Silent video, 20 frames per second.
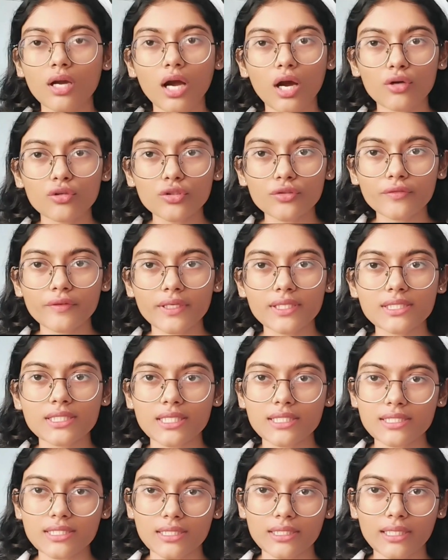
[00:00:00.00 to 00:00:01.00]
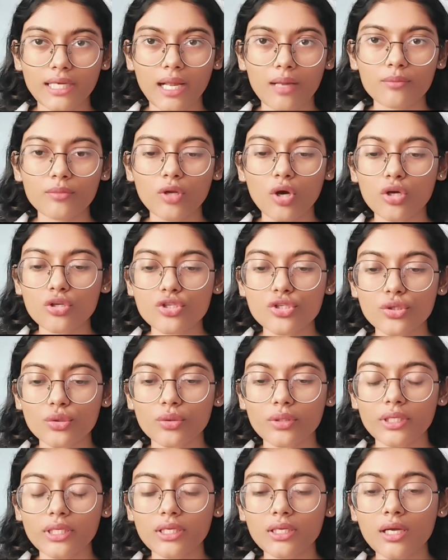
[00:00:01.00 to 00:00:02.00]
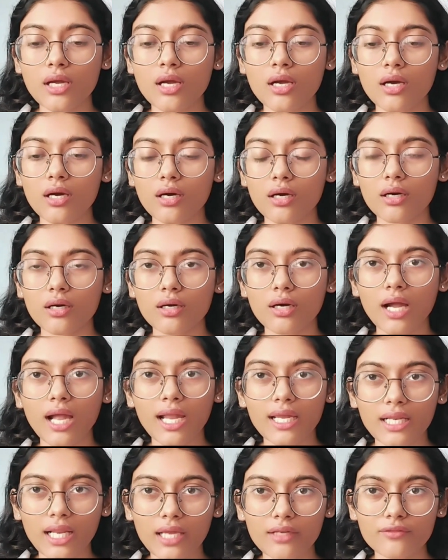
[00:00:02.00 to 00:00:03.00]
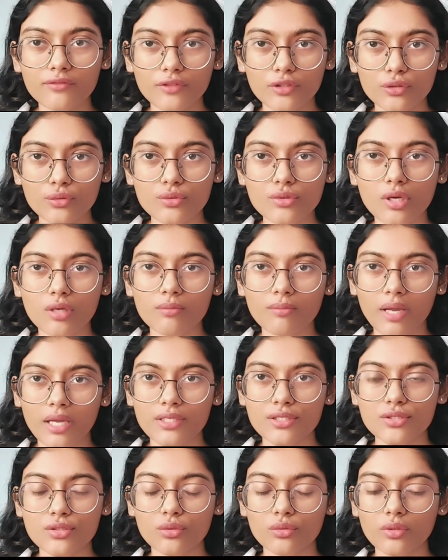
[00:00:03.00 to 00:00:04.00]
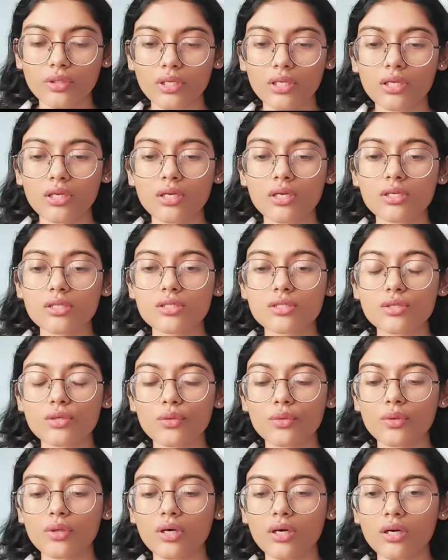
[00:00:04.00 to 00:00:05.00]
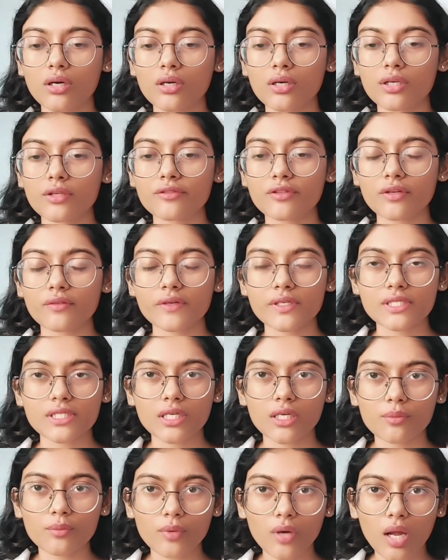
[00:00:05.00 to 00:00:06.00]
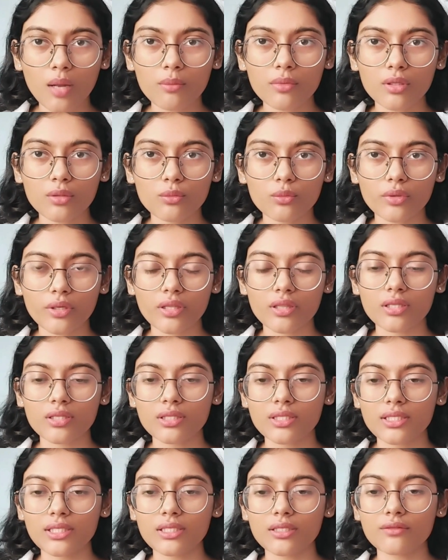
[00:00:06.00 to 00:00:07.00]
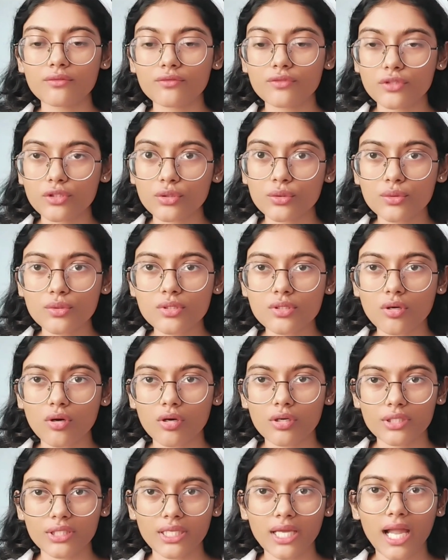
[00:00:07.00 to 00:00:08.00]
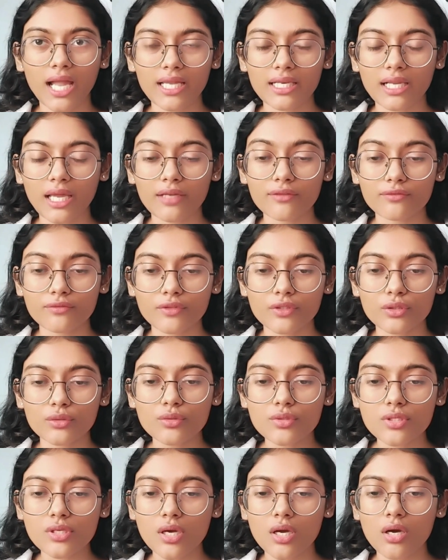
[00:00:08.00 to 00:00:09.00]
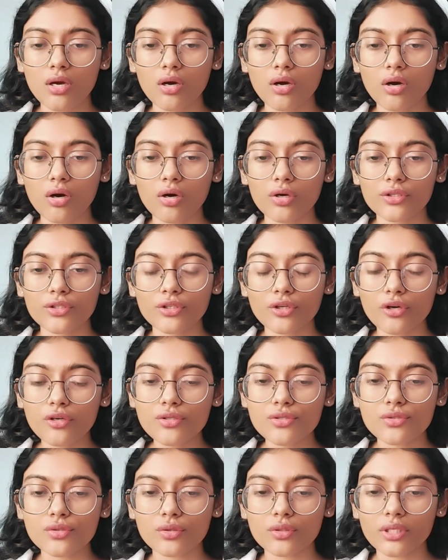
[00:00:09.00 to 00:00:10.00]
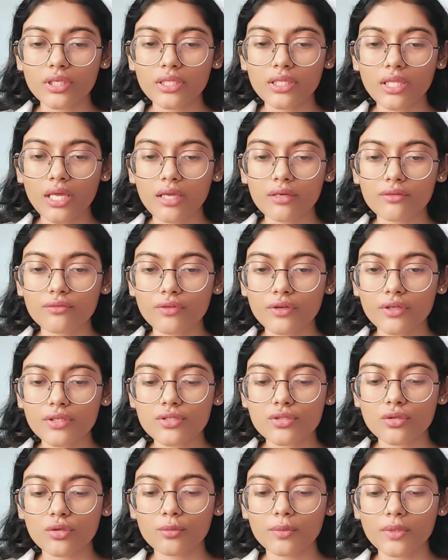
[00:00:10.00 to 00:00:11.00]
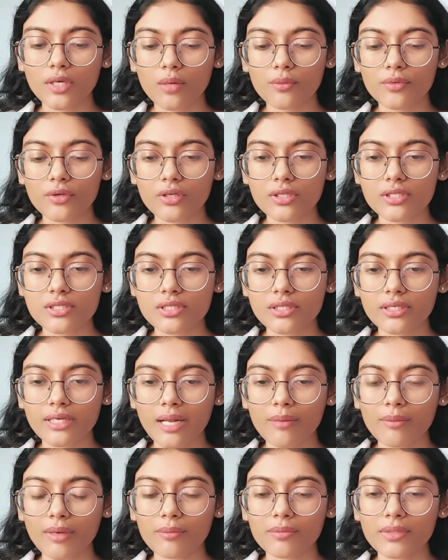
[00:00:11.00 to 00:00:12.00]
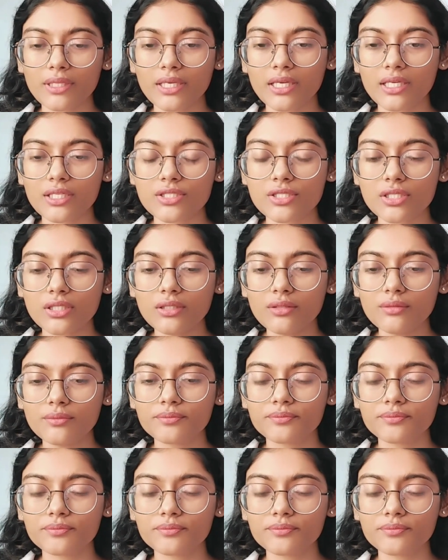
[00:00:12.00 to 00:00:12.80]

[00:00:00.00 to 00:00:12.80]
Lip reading: how to fix Instagram not showing highlight views on my story. So if you're facing a problem with the views or the highlight views on your story, then first open up your Instagram application,